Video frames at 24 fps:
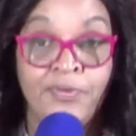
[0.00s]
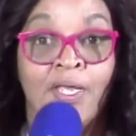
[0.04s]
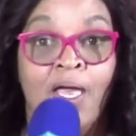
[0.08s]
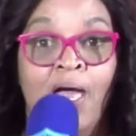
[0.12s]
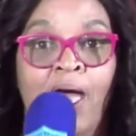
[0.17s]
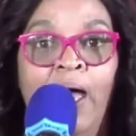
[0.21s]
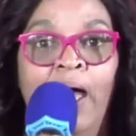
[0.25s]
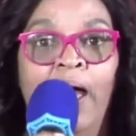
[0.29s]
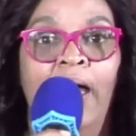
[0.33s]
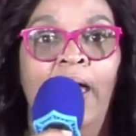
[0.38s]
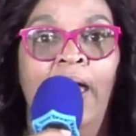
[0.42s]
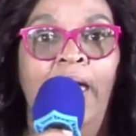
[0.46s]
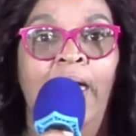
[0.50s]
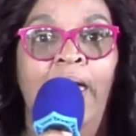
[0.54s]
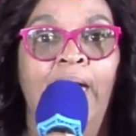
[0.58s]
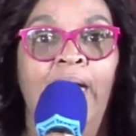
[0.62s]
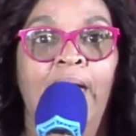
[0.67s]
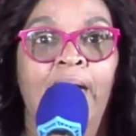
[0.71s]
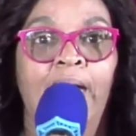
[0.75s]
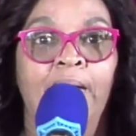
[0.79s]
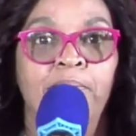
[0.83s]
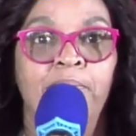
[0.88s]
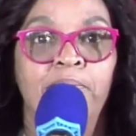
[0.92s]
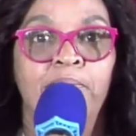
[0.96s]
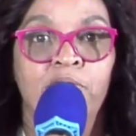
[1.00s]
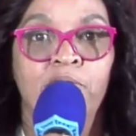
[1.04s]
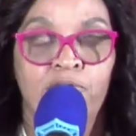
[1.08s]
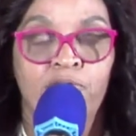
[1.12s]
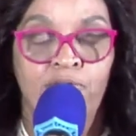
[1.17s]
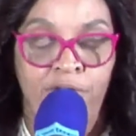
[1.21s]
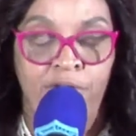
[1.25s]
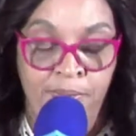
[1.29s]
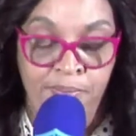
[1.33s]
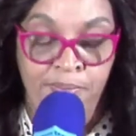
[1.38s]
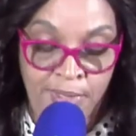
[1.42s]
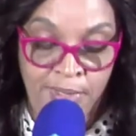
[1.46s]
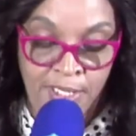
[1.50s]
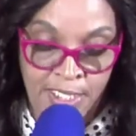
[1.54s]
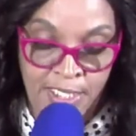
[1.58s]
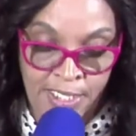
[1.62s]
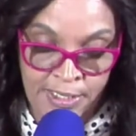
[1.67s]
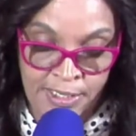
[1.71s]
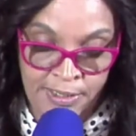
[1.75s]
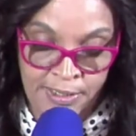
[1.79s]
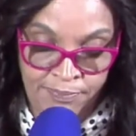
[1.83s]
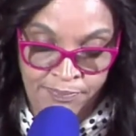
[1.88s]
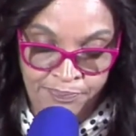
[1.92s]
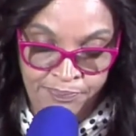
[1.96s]
I am Miriam Millen.
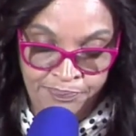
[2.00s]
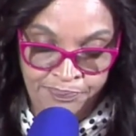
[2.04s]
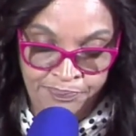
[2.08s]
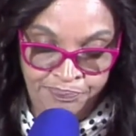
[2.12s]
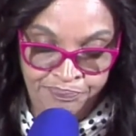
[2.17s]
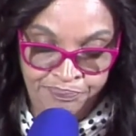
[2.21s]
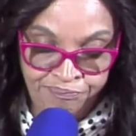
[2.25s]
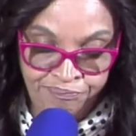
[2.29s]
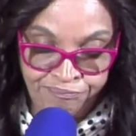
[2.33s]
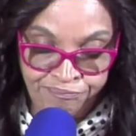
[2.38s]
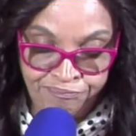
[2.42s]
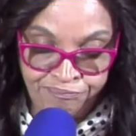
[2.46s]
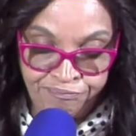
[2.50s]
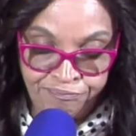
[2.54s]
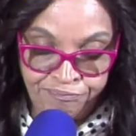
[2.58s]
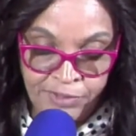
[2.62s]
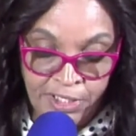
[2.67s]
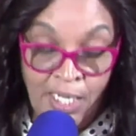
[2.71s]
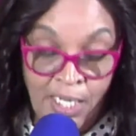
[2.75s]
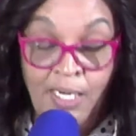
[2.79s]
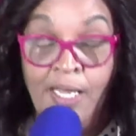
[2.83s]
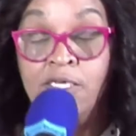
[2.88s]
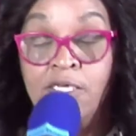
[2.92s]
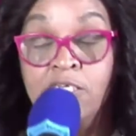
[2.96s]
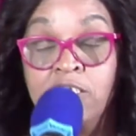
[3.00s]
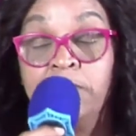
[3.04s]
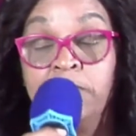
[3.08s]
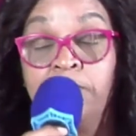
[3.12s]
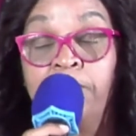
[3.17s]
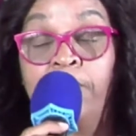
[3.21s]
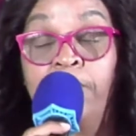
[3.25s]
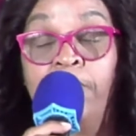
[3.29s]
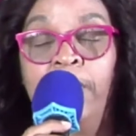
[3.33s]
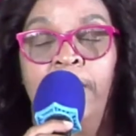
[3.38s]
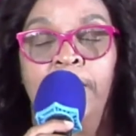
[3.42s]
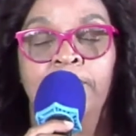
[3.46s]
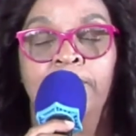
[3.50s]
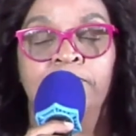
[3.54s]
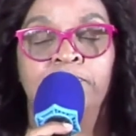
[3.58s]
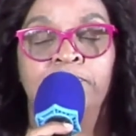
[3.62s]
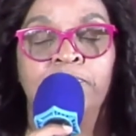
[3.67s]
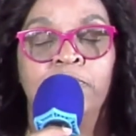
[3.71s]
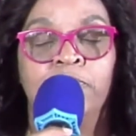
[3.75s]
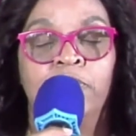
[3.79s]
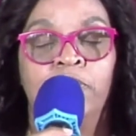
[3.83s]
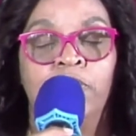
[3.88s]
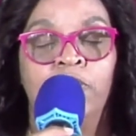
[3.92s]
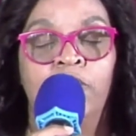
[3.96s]
Let us pray.
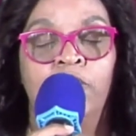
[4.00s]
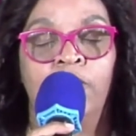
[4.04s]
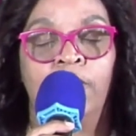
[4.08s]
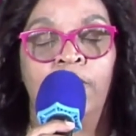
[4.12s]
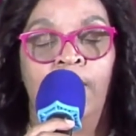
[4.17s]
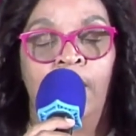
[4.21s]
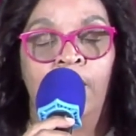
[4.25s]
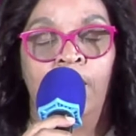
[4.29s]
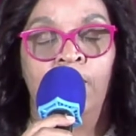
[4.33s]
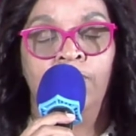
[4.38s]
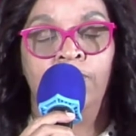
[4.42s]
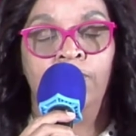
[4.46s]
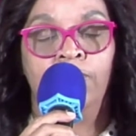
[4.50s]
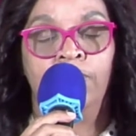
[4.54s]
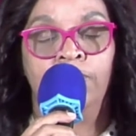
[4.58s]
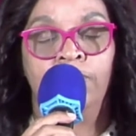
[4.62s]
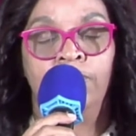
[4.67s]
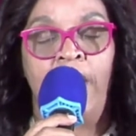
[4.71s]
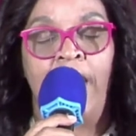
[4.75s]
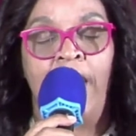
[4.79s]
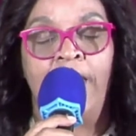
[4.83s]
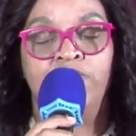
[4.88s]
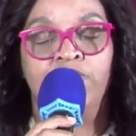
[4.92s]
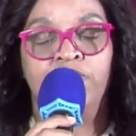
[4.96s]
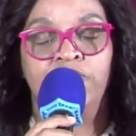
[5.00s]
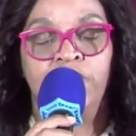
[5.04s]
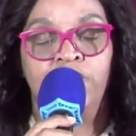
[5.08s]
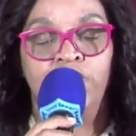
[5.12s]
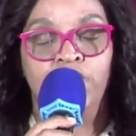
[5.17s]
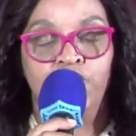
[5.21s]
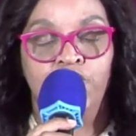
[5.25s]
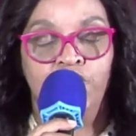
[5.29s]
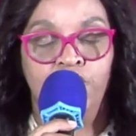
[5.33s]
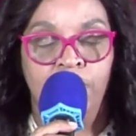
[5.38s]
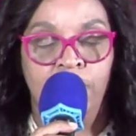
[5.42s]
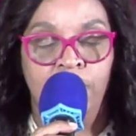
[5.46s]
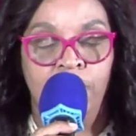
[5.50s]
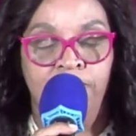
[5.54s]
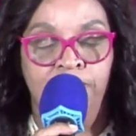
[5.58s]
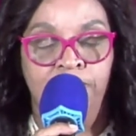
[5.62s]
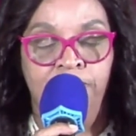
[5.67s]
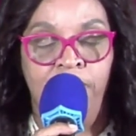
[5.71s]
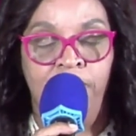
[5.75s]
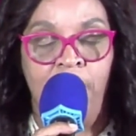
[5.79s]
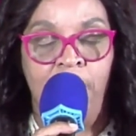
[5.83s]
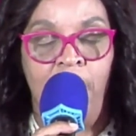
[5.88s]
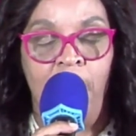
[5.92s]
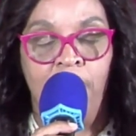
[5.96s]
Righteous and eternal
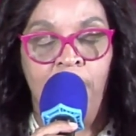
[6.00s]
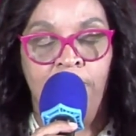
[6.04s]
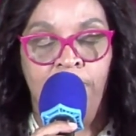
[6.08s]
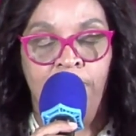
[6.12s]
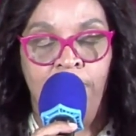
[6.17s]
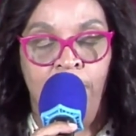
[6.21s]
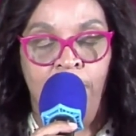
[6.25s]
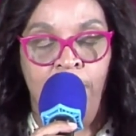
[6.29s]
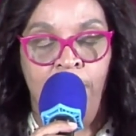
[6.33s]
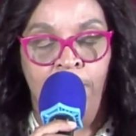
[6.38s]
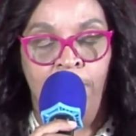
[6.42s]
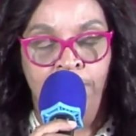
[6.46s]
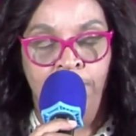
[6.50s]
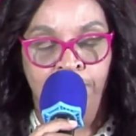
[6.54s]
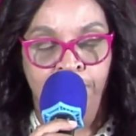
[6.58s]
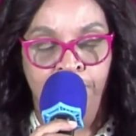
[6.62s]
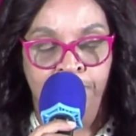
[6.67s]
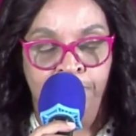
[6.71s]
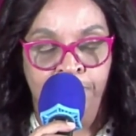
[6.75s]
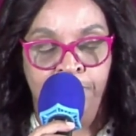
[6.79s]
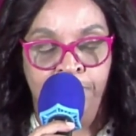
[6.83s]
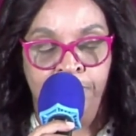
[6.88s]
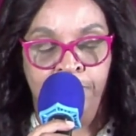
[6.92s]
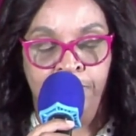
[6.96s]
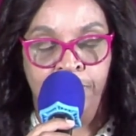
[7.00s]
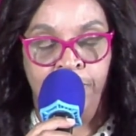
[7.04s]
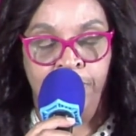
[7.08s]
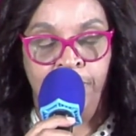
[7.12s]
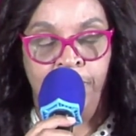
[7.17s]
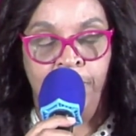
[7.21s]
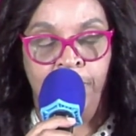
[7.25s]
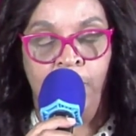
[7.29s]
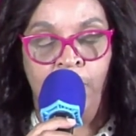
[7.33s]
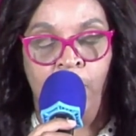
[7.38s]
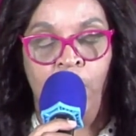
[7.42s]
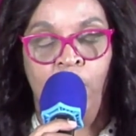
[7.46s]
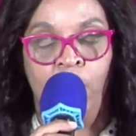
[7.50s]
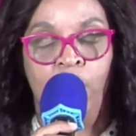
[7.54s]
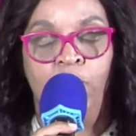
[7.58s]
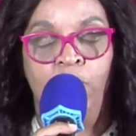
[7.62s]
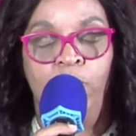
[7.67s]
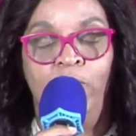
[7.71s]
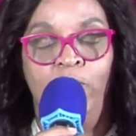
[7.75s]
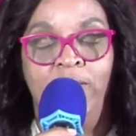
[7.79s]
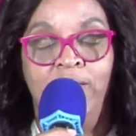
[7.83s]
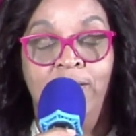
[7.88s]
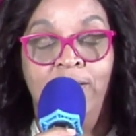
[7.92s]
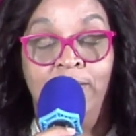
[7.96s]
Father, we
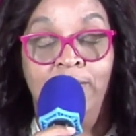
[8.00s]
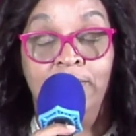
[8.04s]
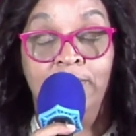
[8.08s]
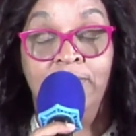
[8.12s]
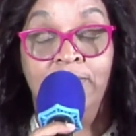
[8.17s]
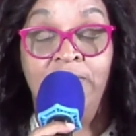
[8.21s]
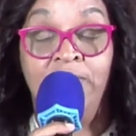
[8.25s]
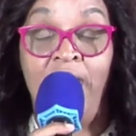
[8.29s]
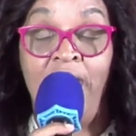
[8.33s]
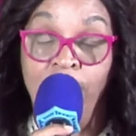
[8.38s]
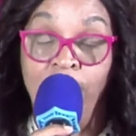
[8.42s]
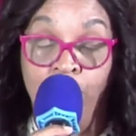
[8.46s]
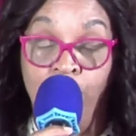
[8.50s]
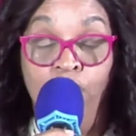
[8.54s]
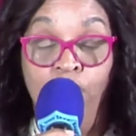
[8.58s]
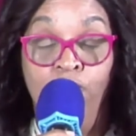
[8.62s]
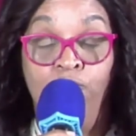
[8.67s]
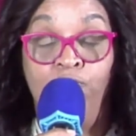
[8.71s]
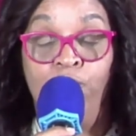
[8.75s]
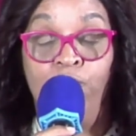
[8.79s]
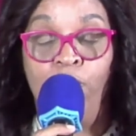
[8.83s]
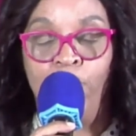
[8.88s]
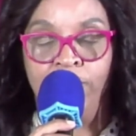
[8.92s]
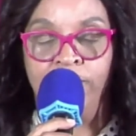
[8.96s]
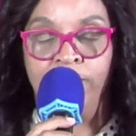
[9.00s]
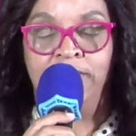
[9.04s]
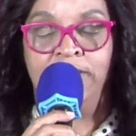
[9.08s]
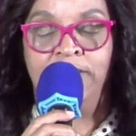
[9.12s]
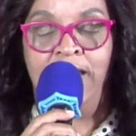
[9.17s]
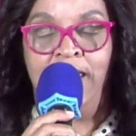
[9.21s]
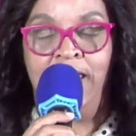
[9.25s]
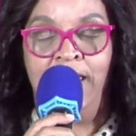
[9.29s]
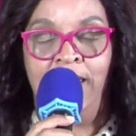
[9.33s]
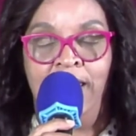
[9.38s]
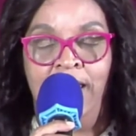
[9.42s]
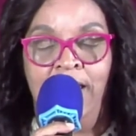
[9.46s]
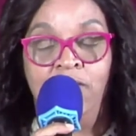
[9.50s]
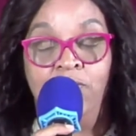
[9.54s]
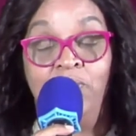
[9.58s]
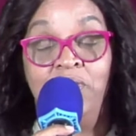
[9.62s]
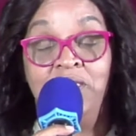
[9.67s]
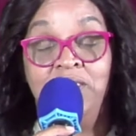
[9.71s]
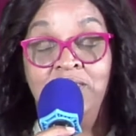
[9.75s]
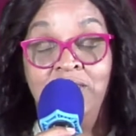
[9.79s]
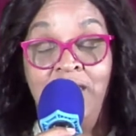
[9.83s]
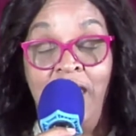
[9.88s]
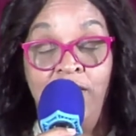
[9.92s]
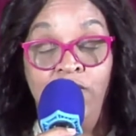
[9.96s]
thank you for today and we
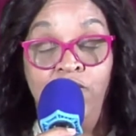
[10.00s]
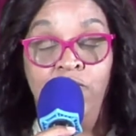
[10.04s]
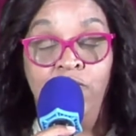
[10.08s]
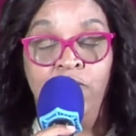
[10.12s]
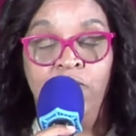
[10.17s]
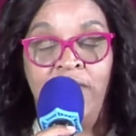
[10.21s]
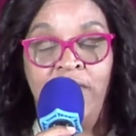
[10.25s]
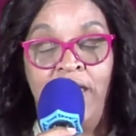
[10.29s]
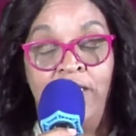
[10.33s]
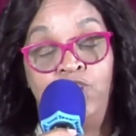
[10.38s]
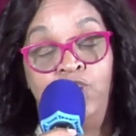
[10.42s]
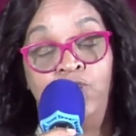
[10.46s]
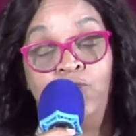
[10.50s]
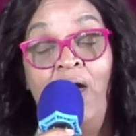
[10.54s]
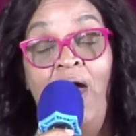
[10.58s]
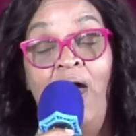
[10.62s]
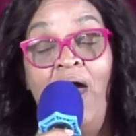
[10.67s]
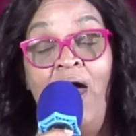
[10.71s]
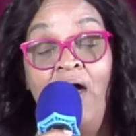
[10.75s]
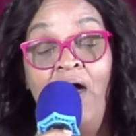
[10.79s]
thank you that you have